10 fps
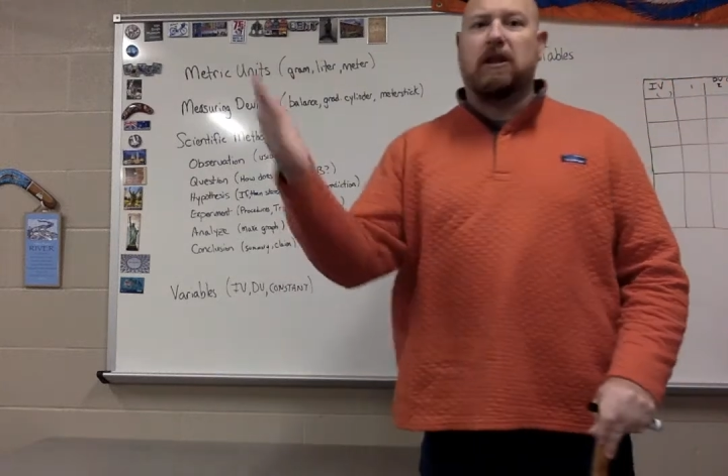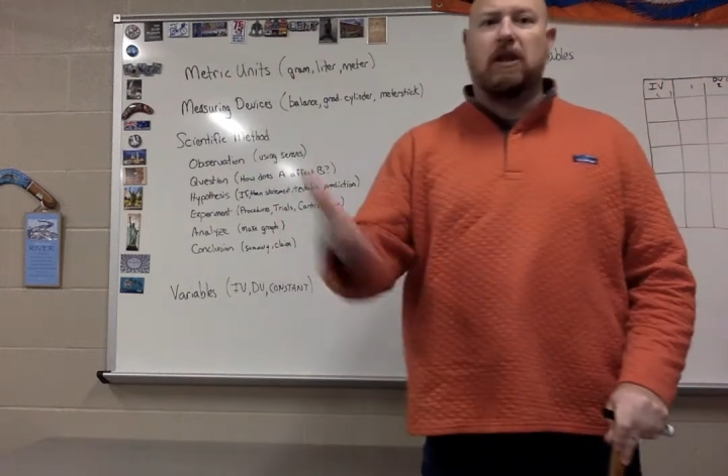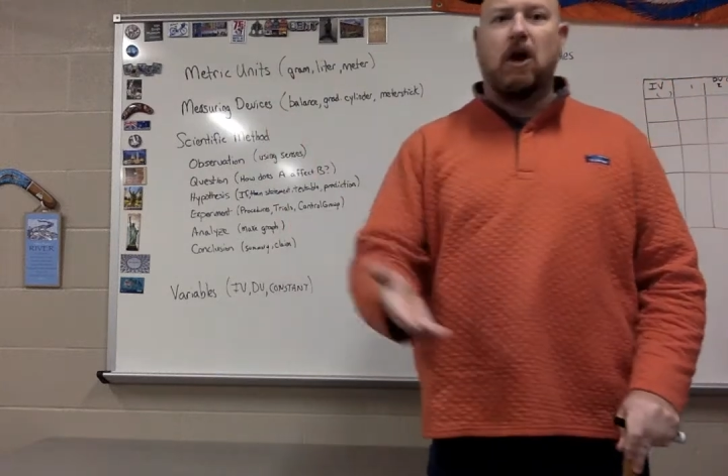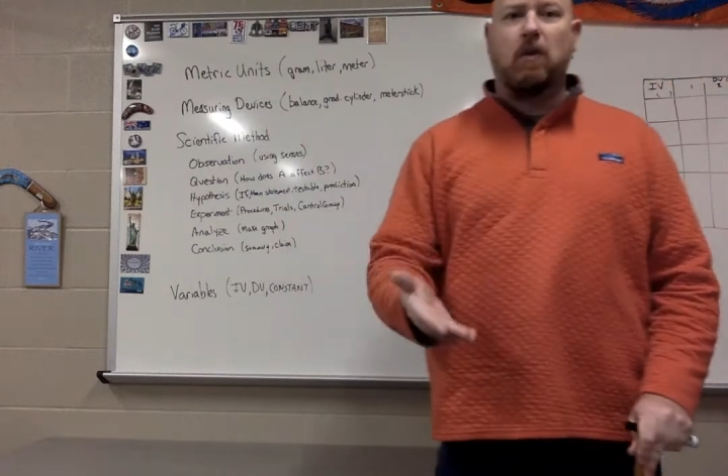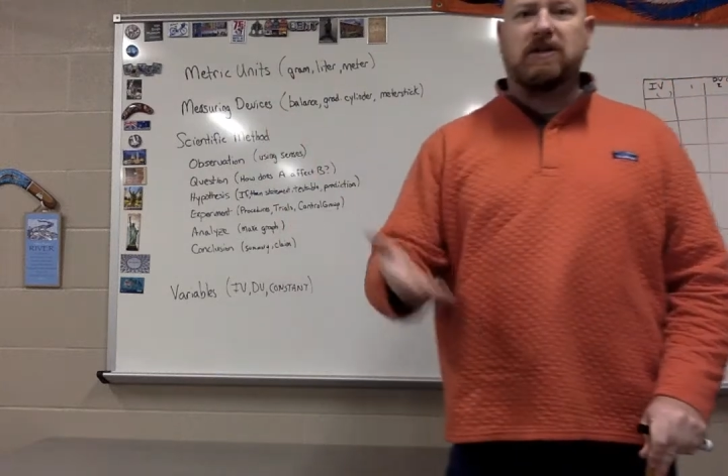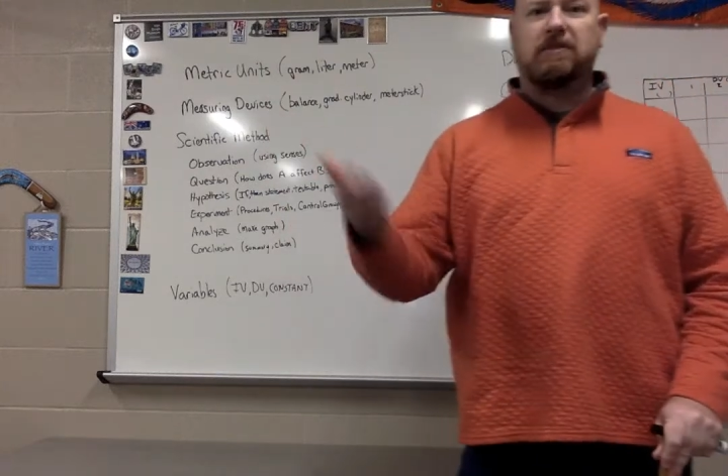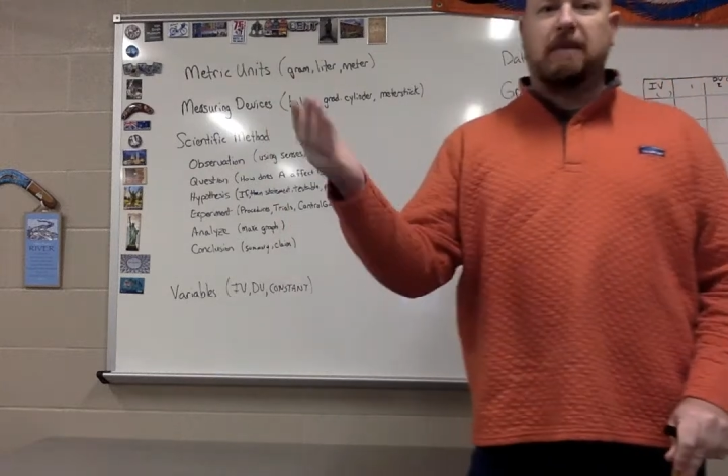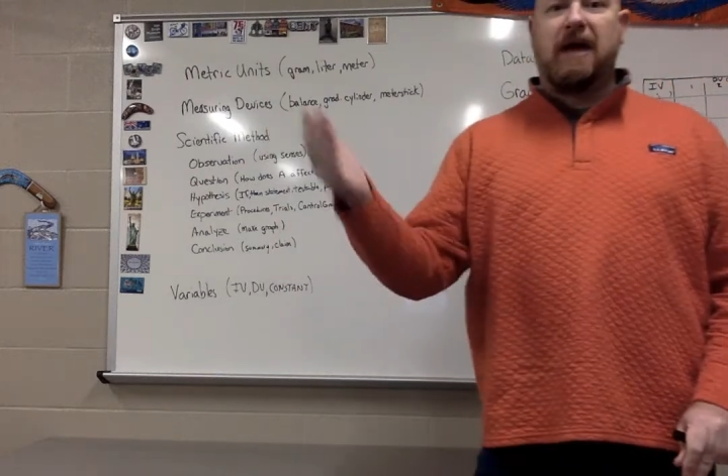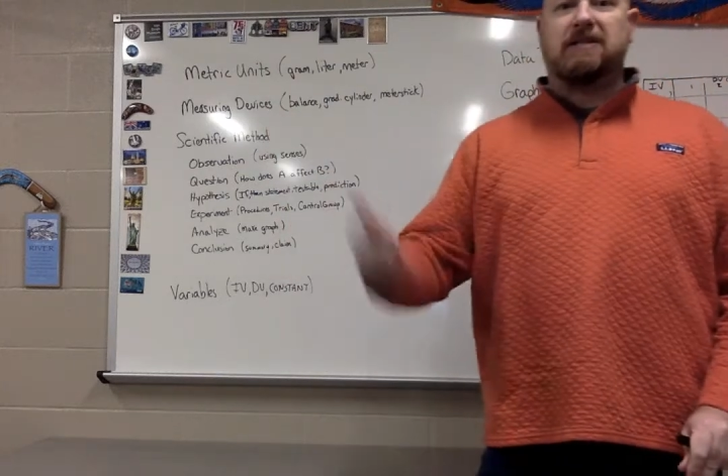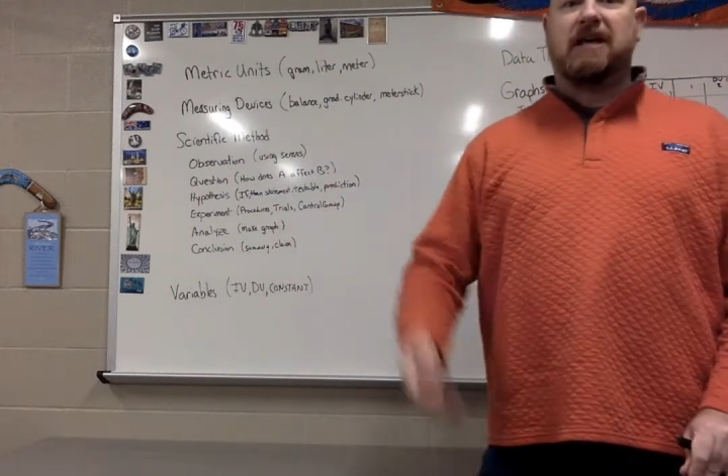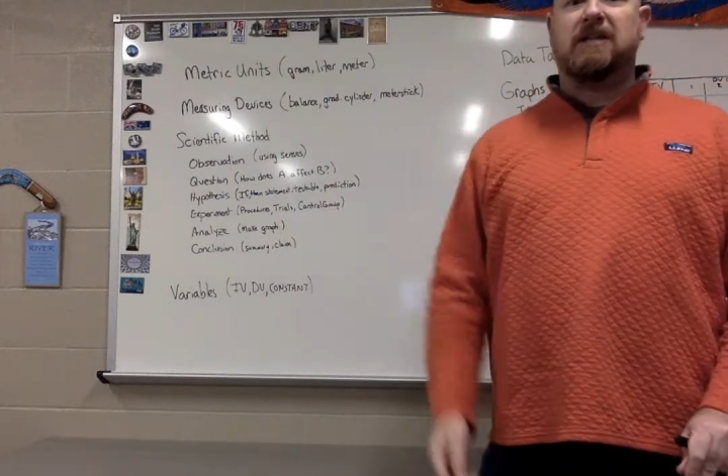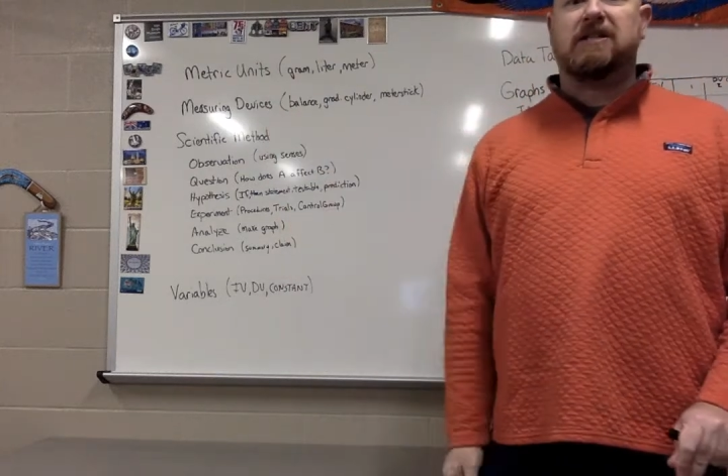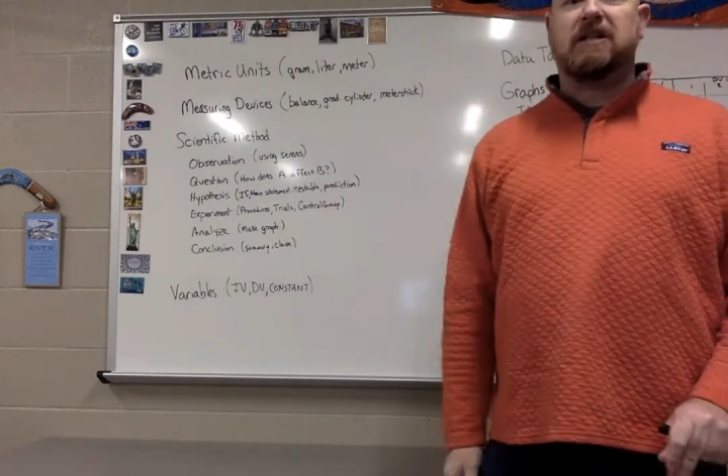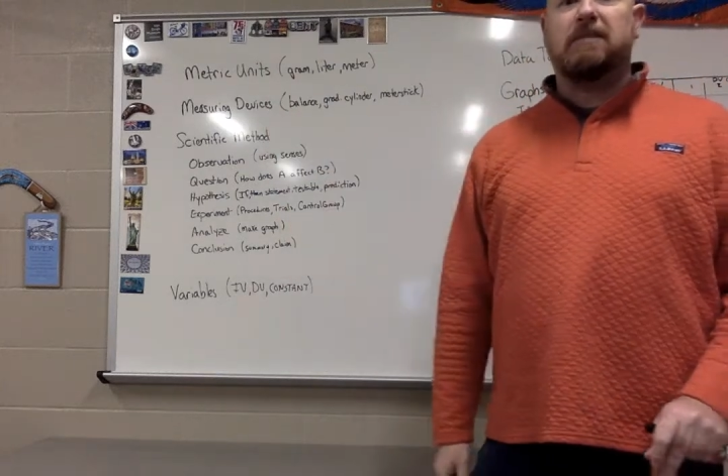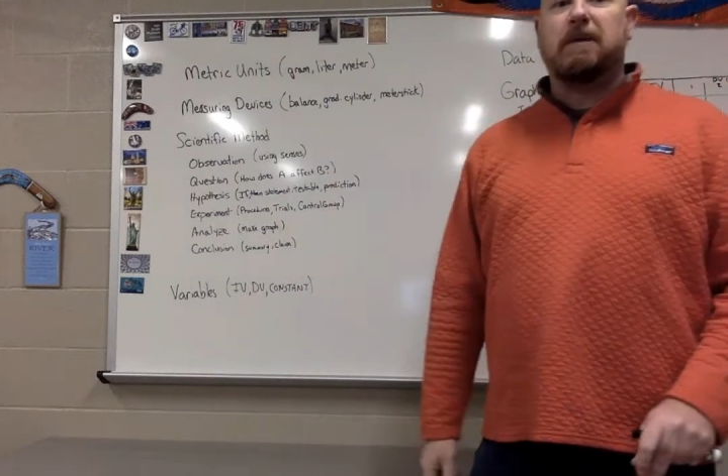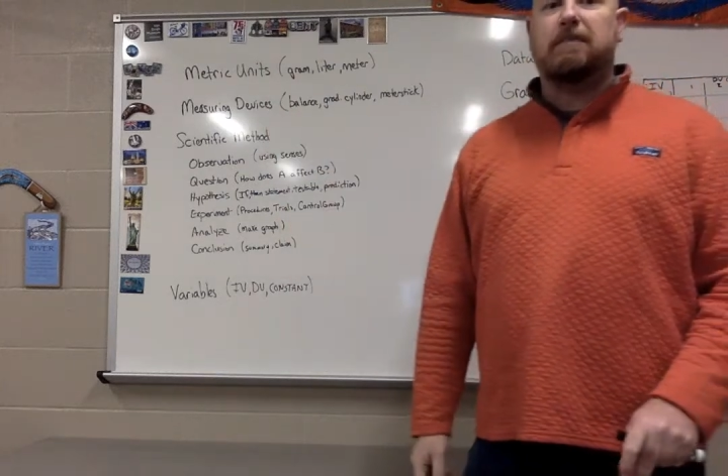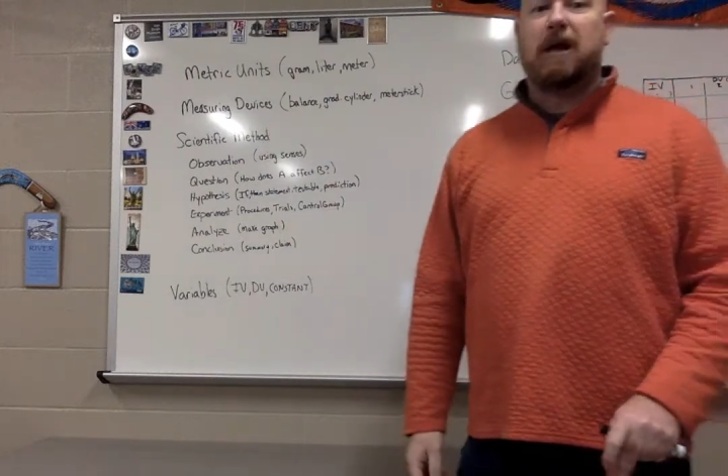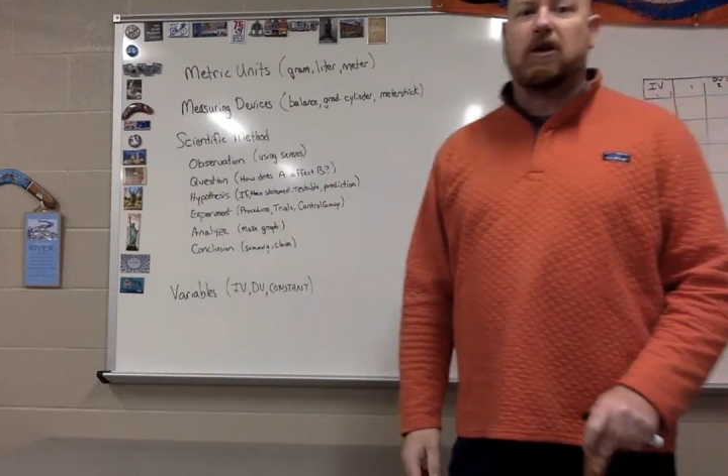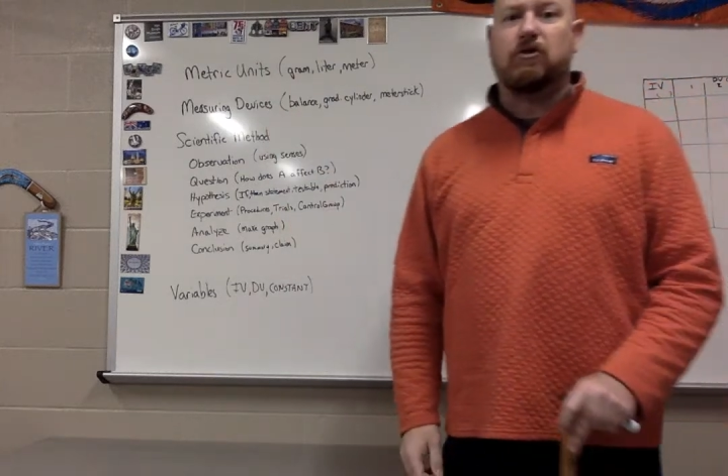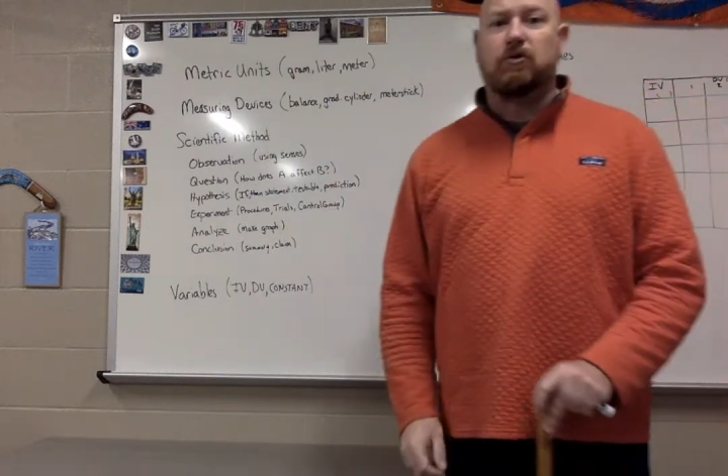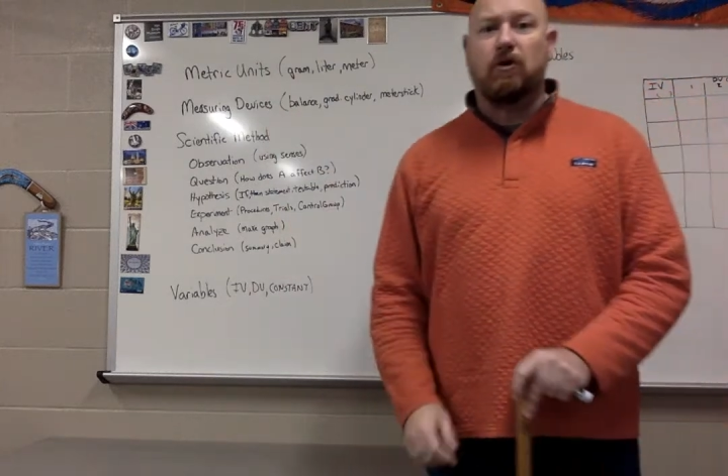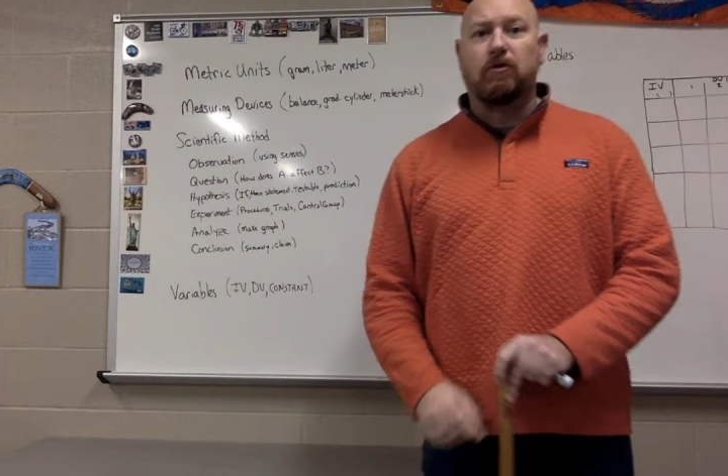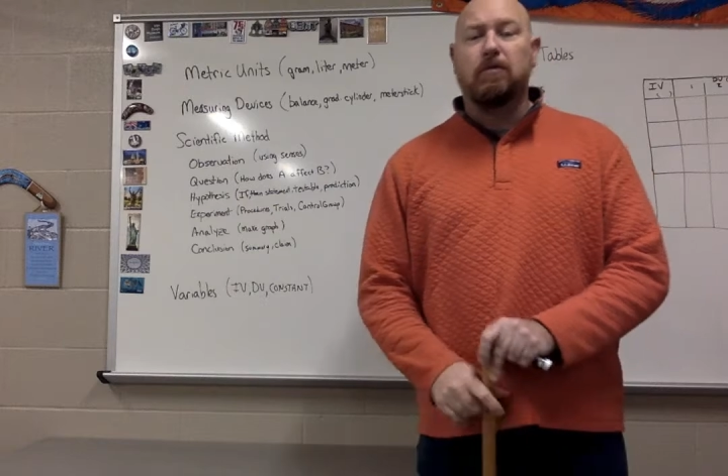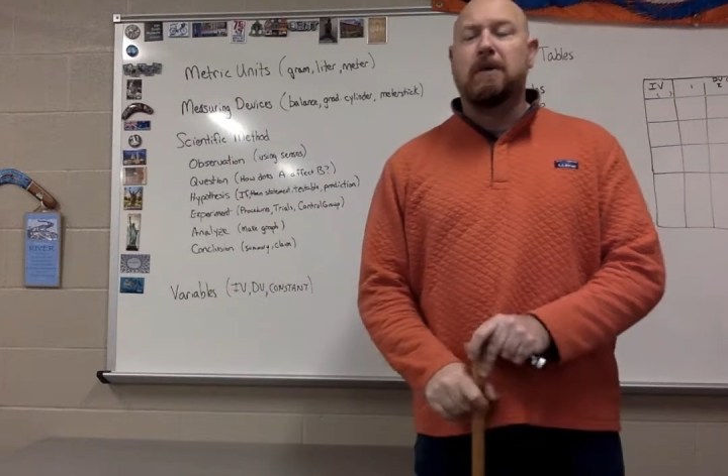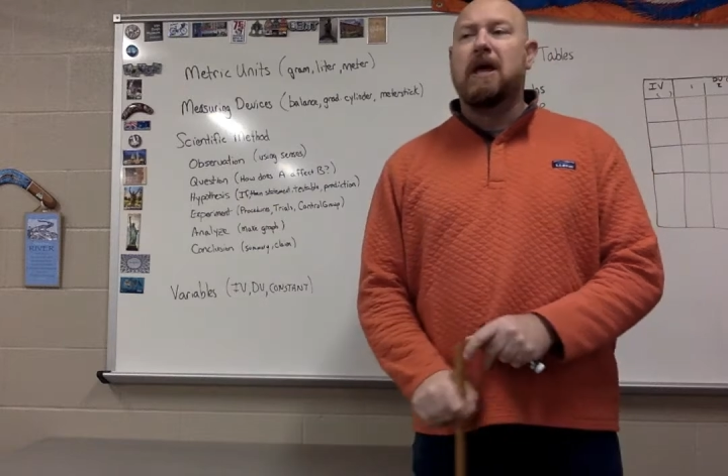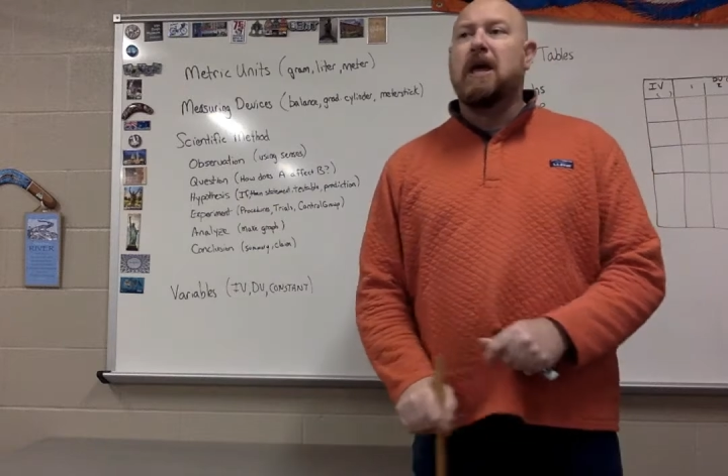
lowest mass? That's going to be my control group.